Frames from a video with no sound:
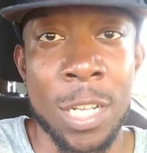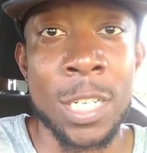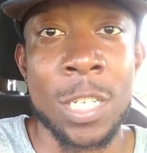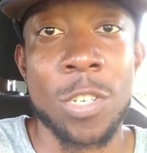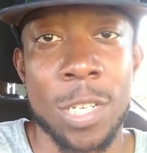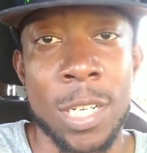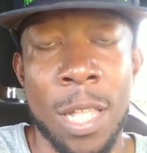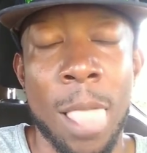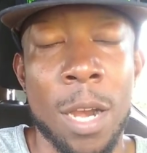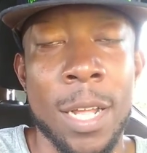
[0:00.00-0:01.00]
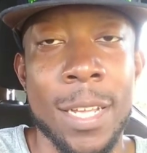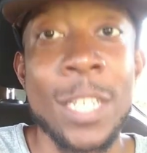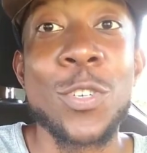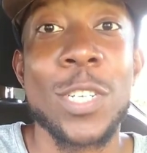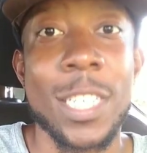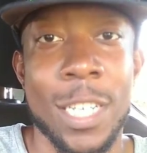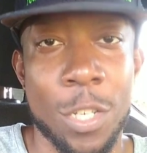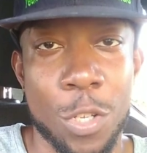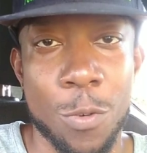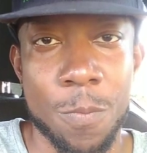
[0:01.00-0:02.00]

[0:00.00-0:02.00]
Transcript: interested, uh, interested in you